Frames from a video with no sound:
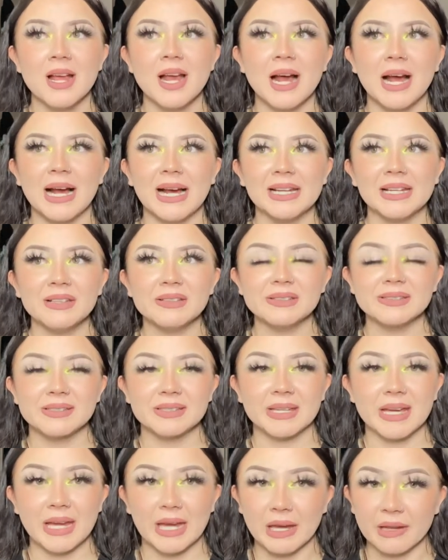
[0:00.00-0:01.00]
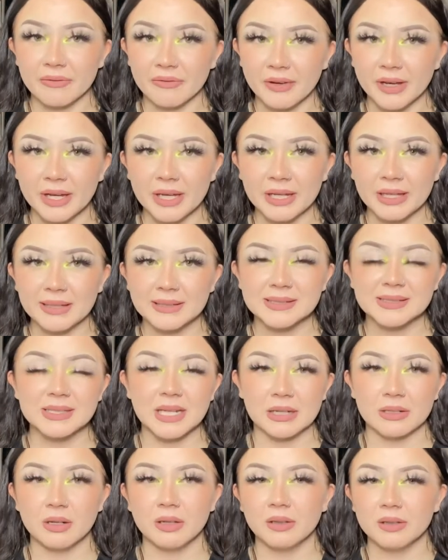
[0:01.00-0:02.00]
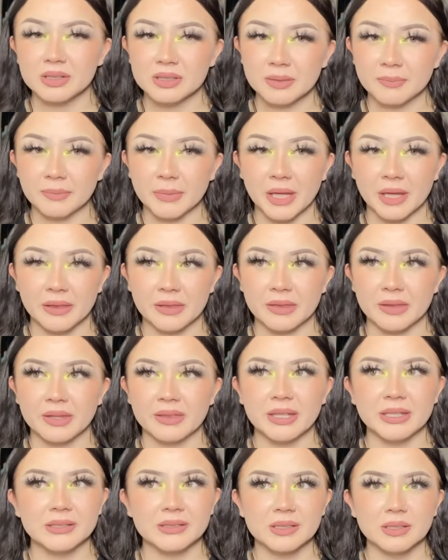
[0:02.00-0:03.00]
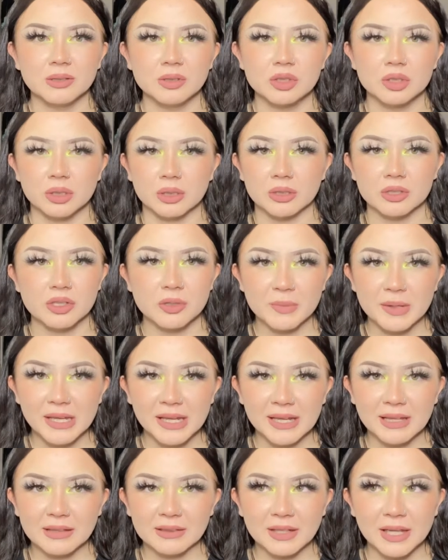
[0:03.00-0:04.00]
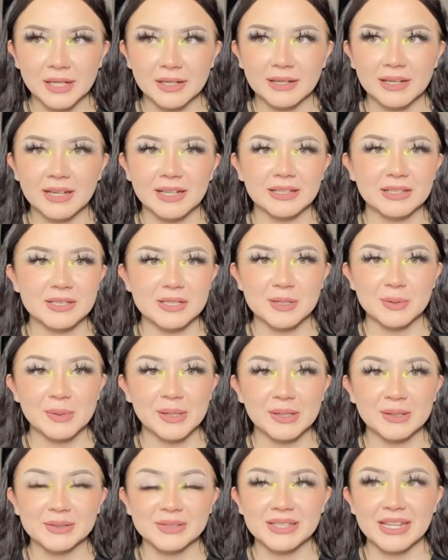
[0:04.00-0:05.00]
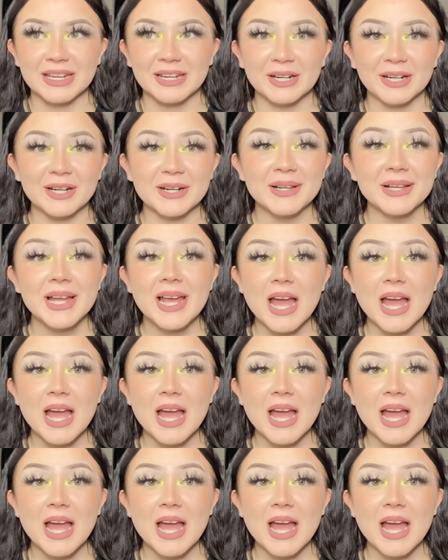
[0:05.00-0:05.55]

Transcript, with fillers: I used Canva, it's ten dollars a month. They still charge me like two years later.